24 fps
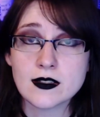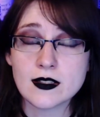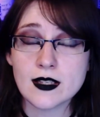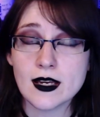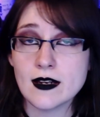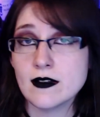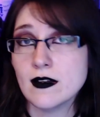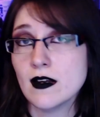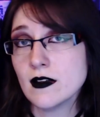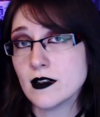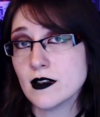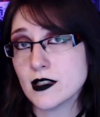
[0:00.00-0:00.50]
they're
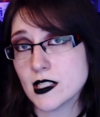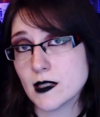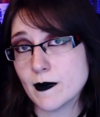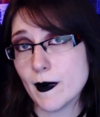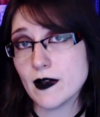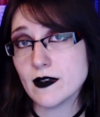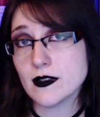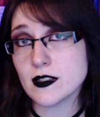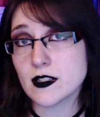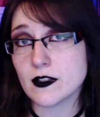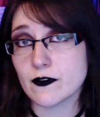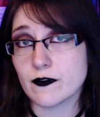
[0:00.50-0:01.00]
not
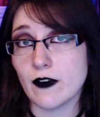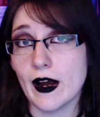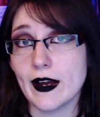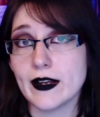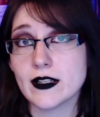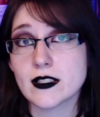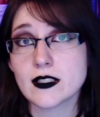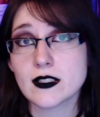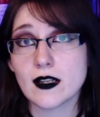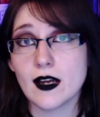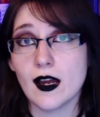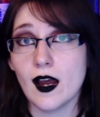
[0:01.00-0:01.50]
supposed to
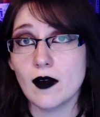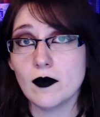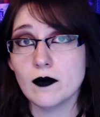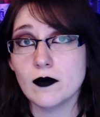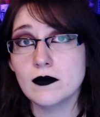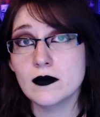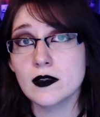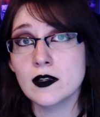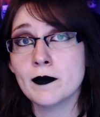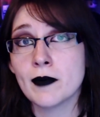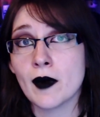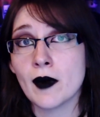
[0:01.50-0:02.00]
fight
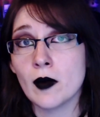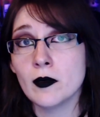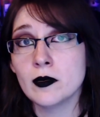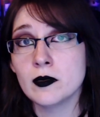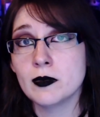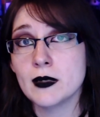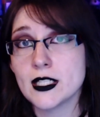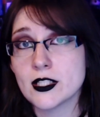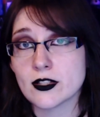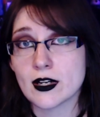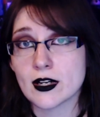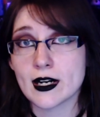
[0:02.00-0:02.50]
and will
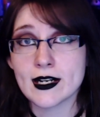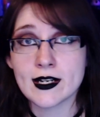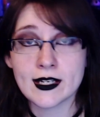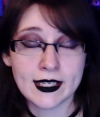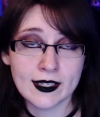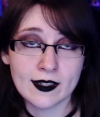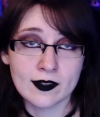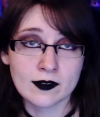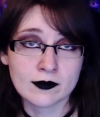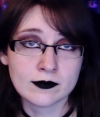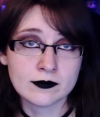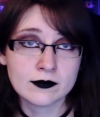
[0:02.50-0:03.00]
probably try and
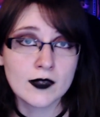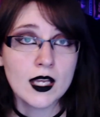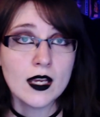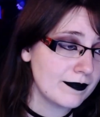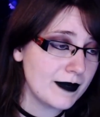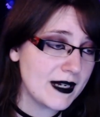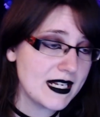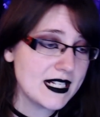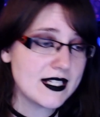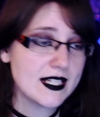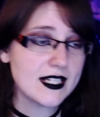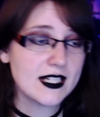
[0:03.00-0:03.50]
kill.
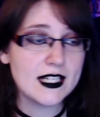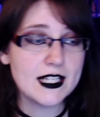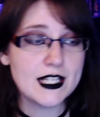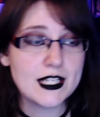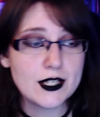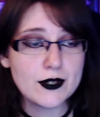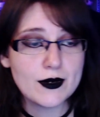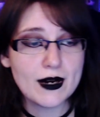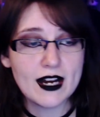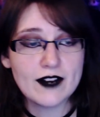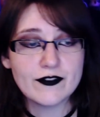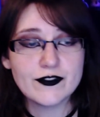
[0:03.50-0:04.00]
Basically,
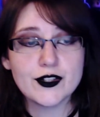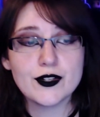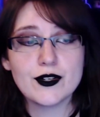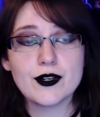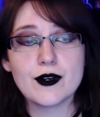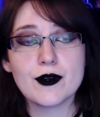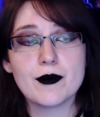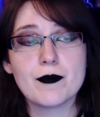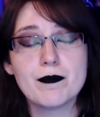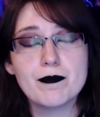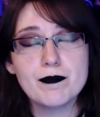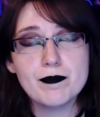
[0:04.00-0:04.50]
you have
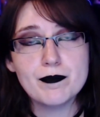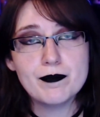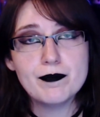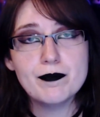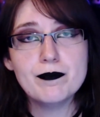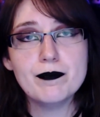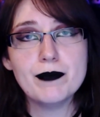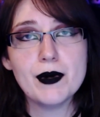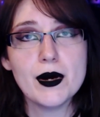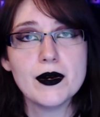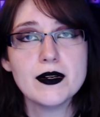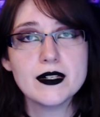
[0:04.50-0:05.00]
your
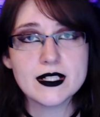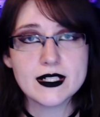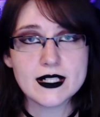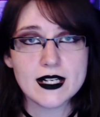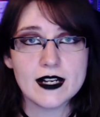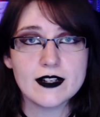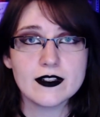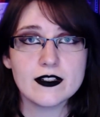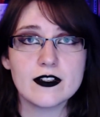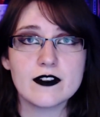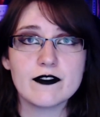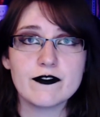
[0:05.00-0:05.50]
bog
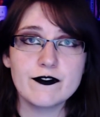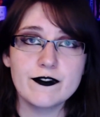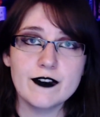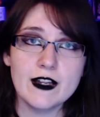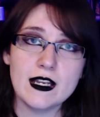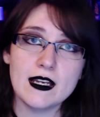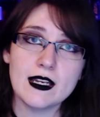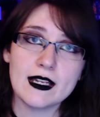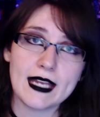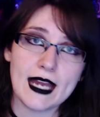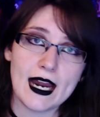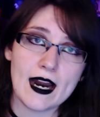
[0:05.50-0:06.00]
standard
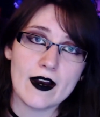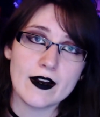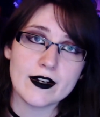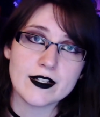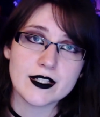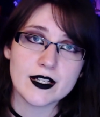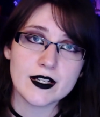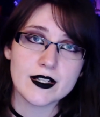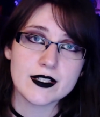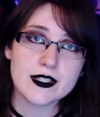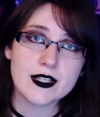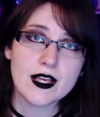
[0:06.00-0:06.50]
filler
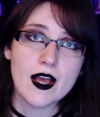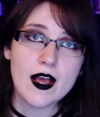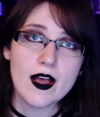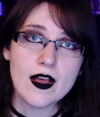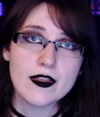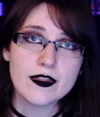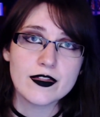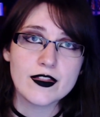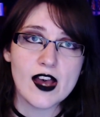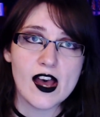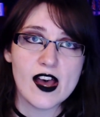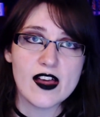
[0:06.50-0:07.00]
characters
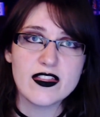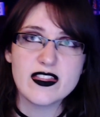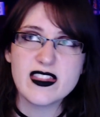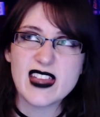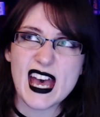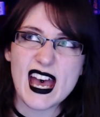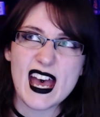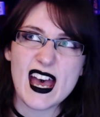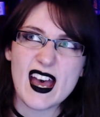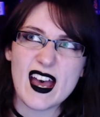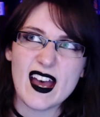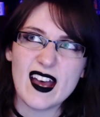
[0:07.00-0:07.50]
that are
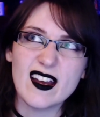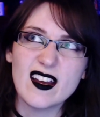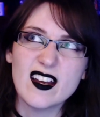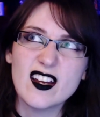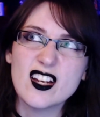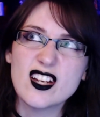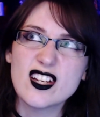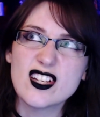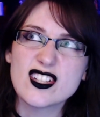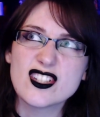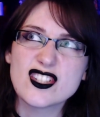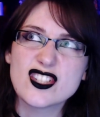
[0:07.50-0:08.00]
there
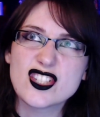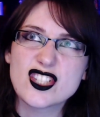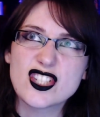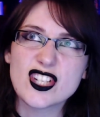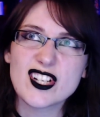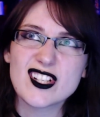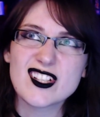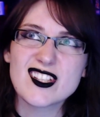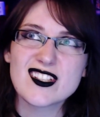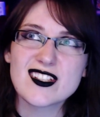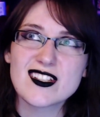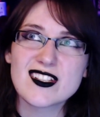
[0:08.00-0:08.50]

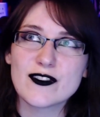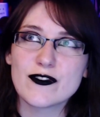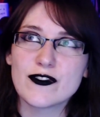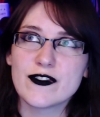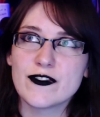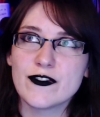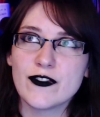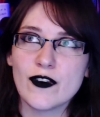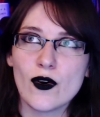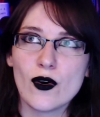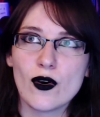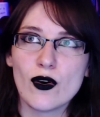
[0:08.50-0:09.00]
just
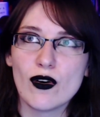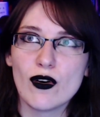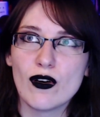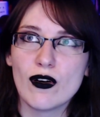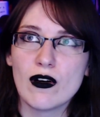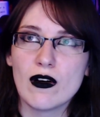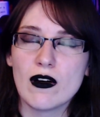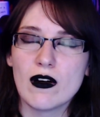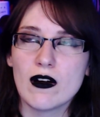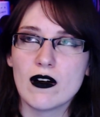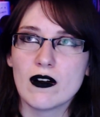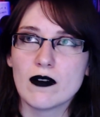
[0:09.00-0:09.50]

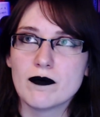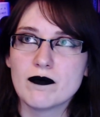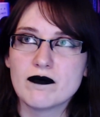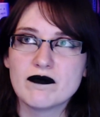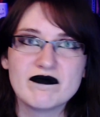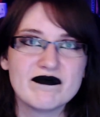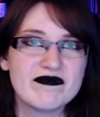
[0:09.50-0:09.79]
for